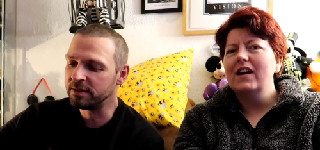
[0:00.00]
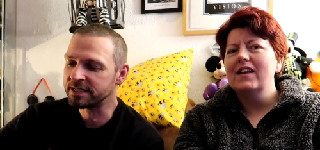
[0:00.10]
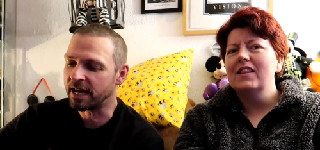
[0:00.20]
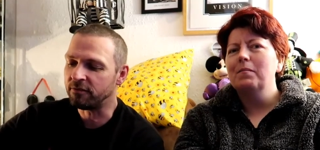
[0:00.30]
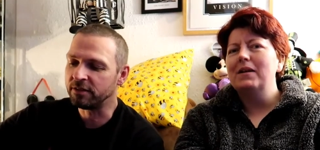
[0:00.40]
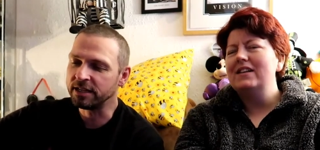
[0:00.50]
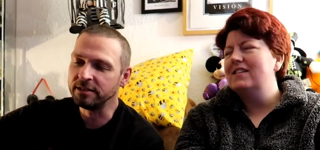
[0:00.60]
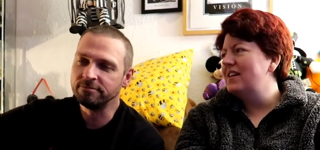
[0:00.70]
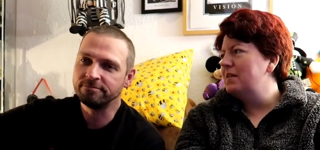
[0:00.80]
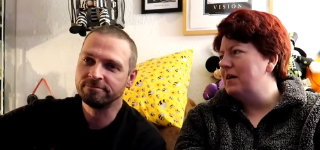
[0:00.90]
Speaker 1: the
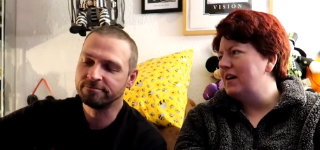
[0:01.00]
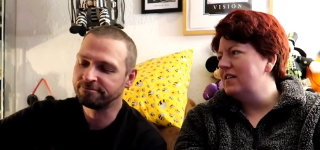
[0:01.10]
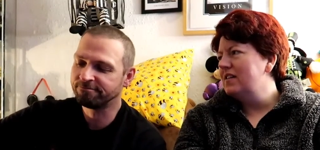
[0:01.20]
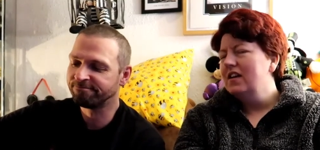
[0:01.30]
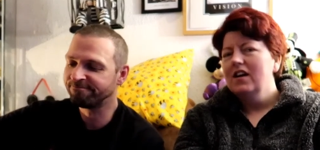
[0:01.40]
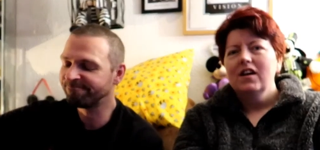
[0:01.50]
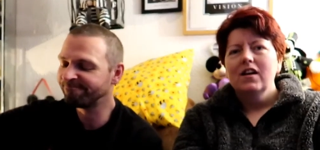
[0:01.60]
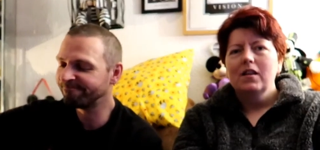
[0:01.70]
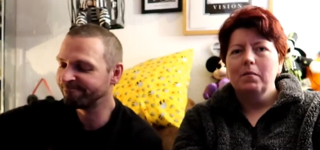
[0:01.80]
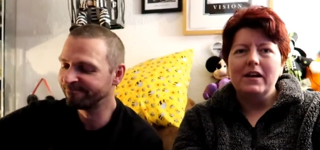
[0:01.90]
BT man.
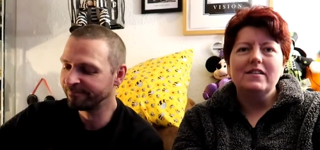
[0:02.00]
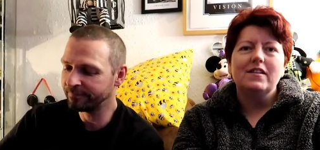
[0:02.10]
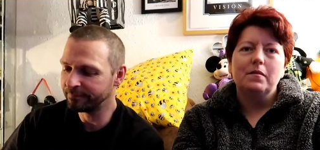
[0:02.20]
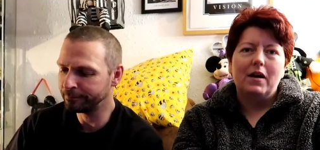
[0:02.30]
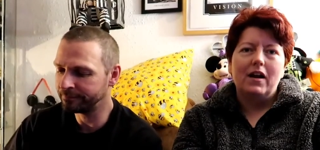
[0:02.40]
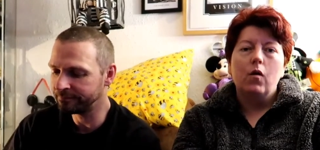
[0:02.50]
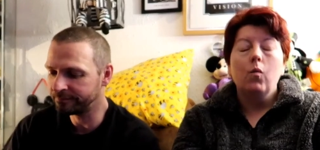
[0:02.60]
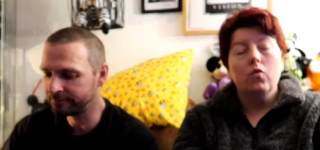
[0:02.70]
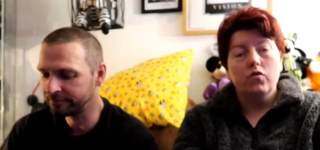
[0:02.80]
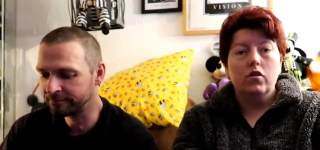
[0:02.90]
The BT man
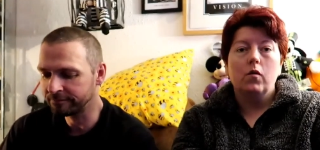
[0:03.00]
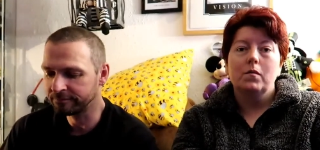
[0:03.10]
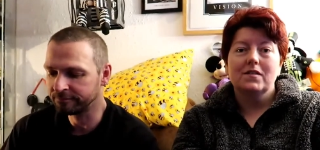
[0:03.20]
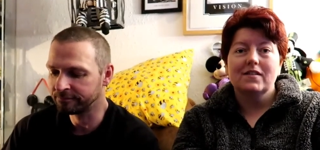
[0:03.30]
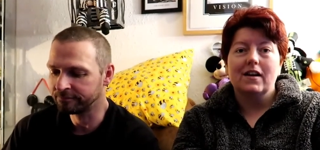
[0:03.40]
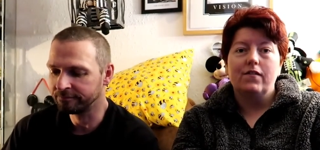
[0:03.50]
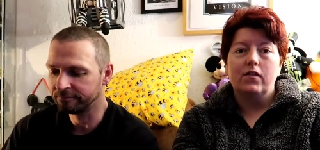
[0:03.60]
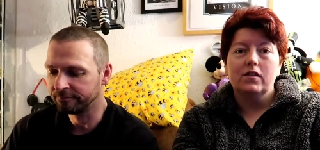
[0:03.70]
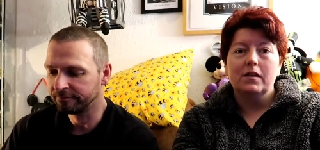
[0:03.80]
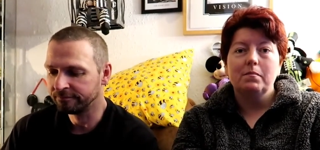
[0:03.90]
wouldn't go up the
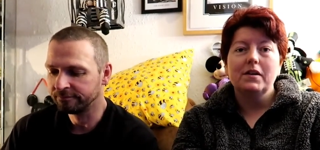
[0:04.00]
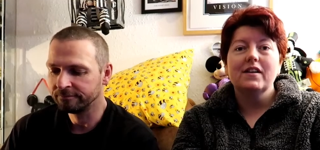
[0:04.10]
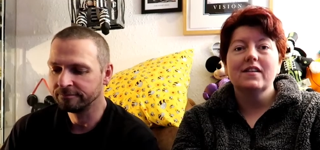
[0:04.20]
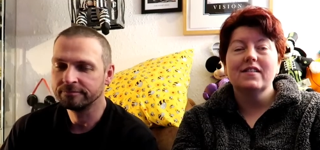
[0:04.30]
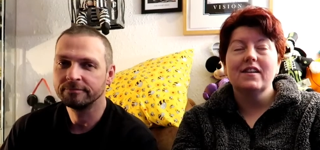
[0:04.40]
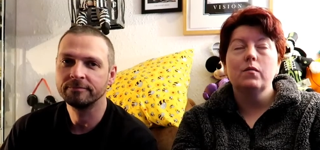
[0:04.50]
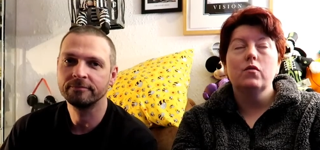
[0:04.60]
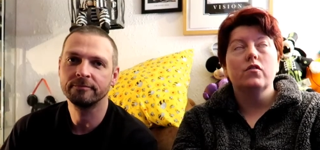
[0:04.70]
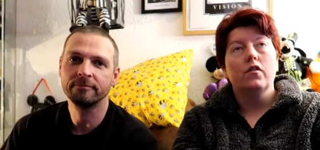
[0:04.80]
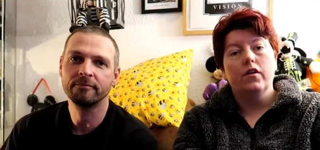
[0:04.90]
scaffolding because he
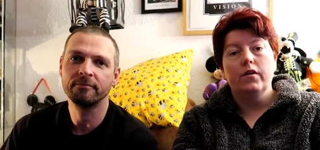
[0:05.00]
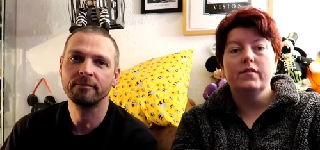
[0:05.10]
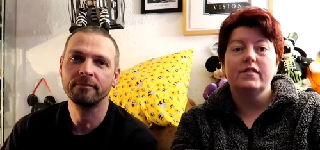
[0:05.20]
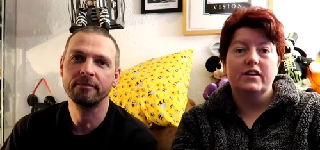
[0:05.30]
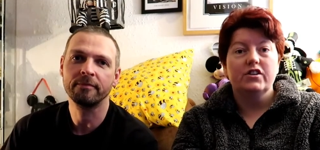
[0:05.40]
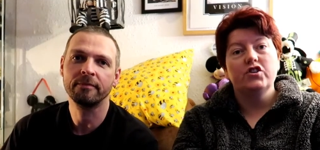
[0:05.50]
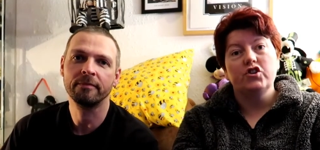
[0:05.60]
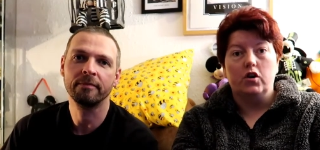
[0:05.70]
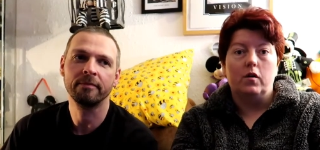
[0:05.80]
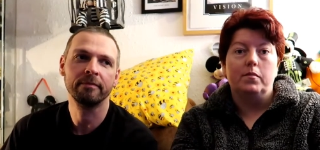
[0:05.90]
would lose his
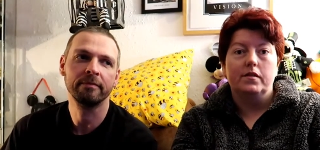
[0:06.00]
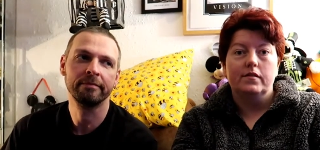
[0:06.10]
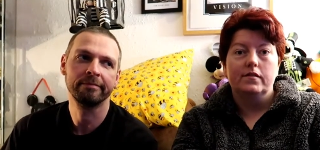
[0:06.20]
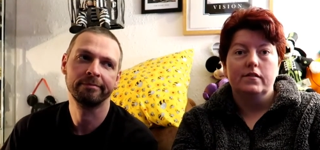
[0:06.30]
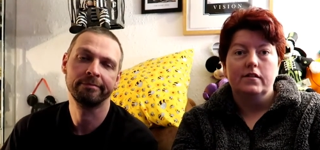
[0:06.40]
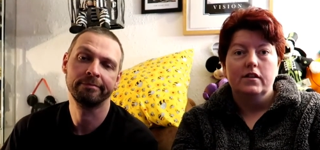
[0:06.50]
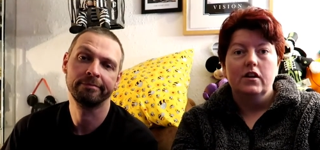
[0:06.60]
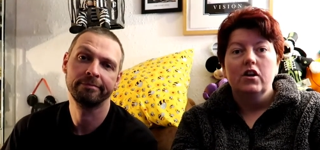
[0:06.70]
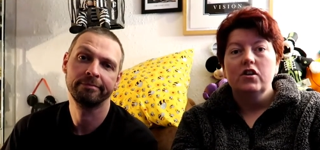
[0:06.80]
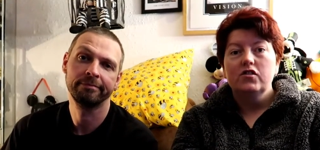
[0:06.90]
job.
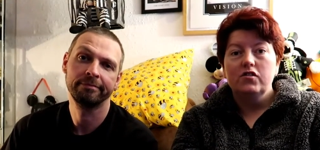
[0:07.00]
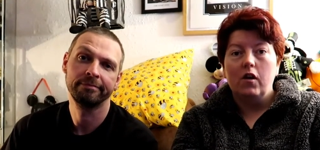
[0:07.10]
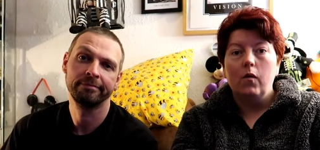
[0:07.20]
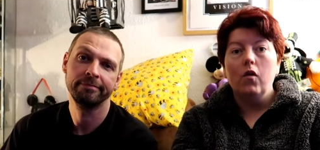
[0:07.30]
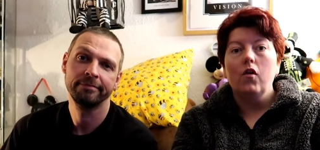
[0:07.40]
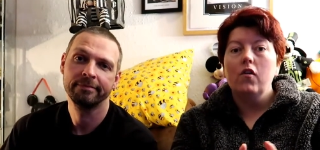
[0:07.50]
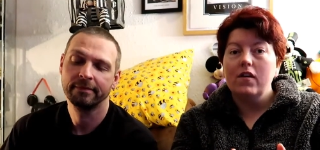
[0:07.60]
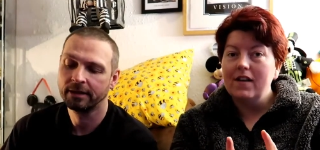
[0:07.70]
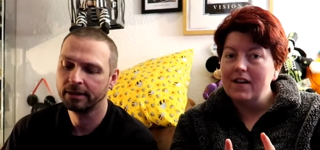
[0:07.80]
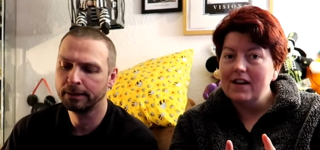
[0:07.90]
So
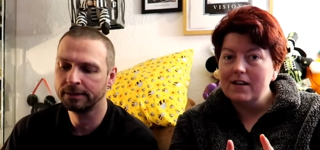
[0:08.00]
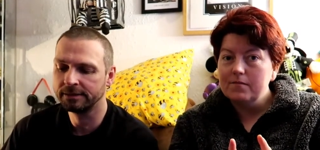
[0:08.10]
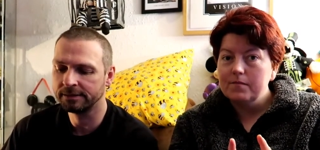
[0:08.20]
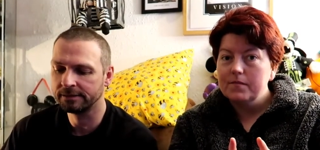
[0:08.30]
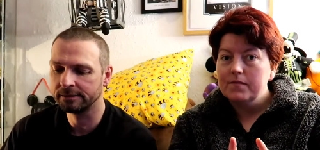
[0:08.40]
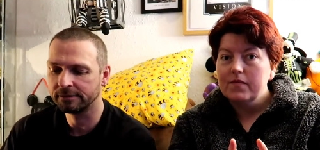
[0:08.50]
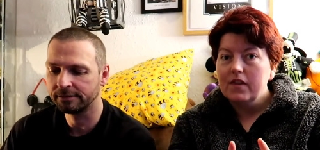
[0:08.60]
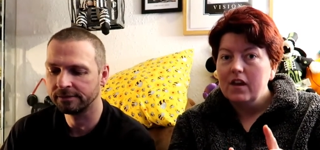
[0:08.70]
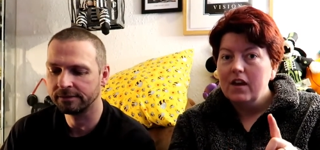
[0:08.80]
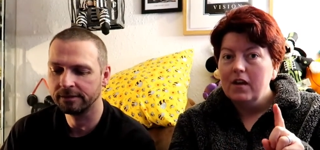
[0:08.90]
luckily,
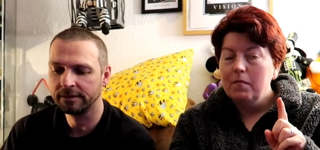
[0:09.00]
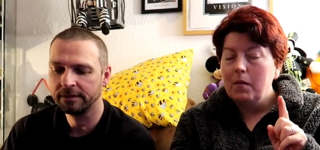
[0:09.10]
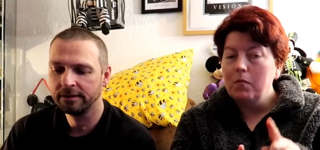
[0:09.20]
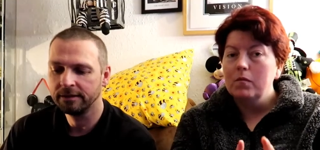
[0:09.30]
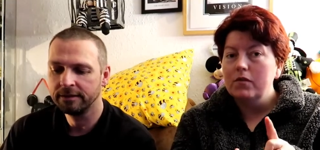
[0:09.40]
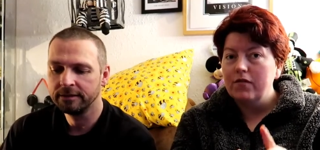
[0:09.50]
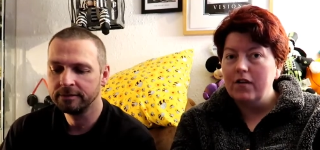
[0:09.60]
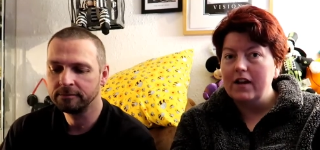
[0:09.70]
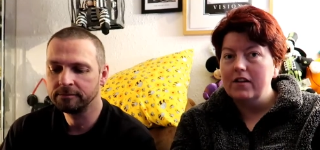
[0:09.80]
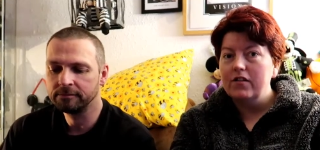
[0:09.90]
my mum's
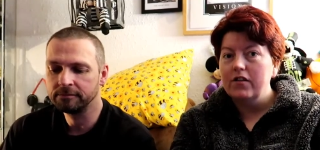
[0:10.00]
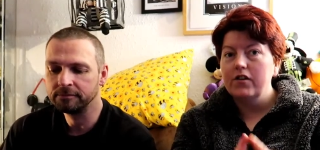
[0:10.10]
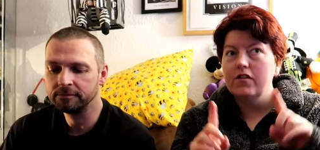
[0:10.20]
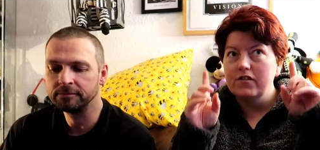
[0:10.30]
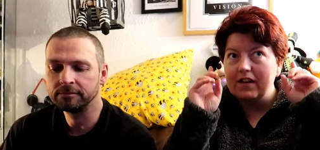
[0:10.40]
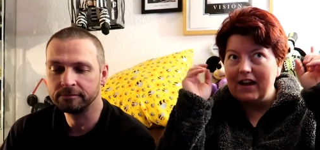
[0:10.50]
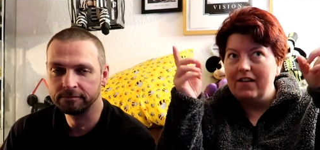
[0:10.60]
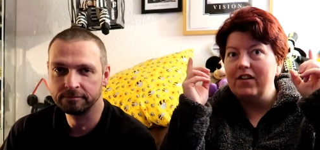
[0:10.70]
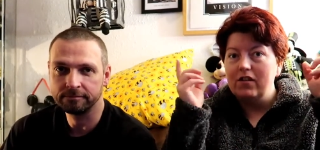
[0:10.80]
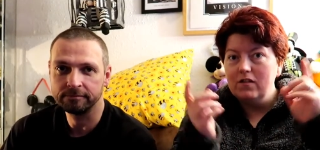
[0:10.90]
friend who does
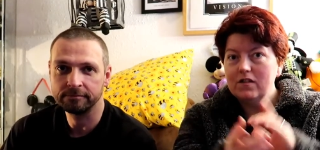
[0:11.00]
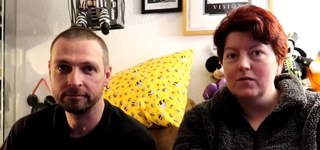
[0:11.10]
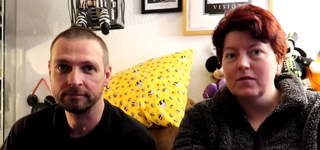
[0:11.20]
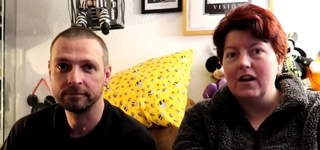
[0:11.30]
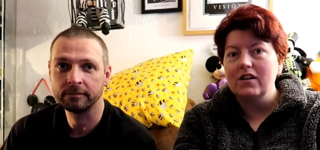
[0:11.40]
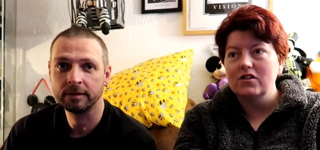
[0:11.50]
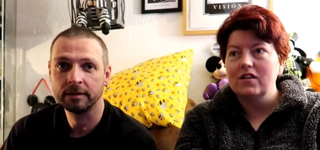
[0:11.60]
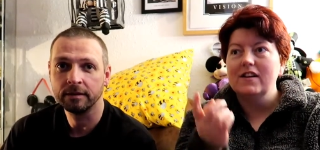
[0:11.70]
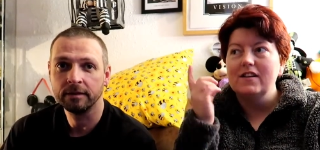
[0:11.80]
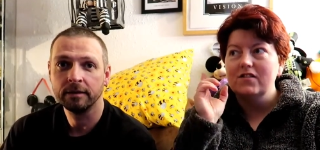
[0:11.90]
aerials was
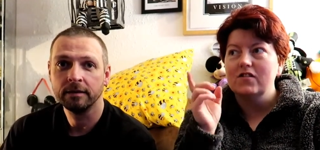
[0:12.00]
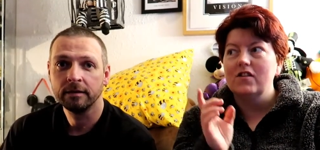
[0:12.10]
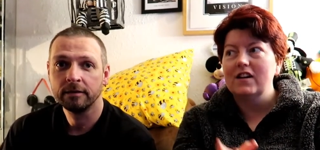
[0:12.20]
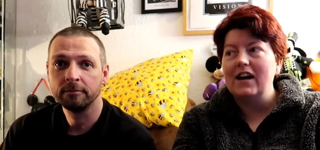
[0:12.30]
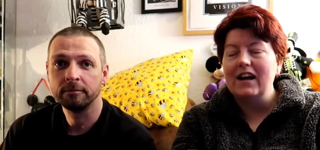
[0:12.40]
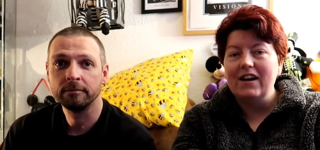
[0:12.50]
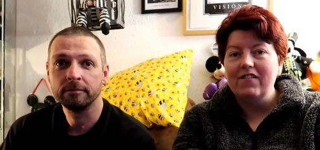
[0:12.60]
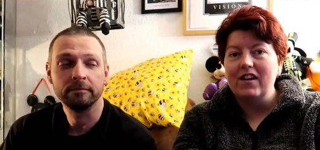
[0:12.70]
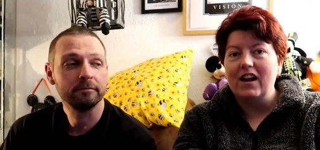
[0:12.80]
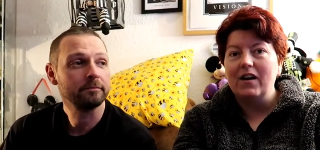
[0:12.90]
actually sorting our
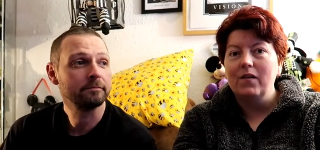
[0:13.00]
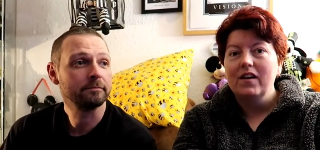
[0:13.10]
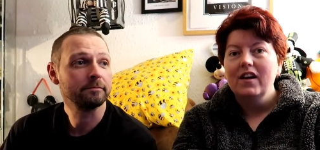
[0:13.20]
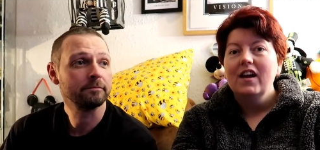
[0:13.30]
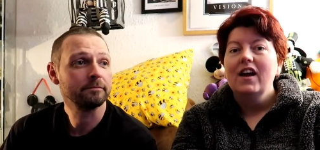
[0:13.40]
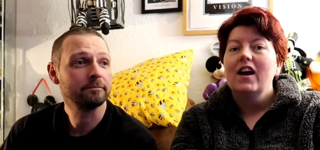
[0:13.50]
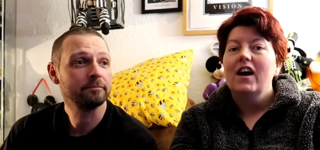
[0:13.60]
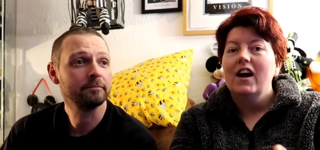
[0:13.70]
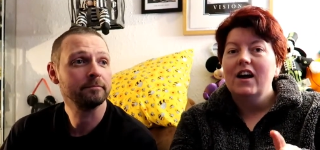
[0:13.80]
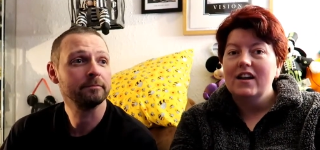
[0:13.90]
aerial out,
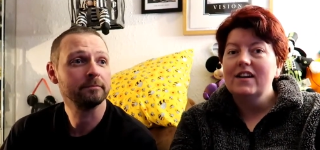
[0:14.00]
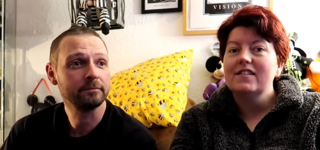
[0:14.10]
and he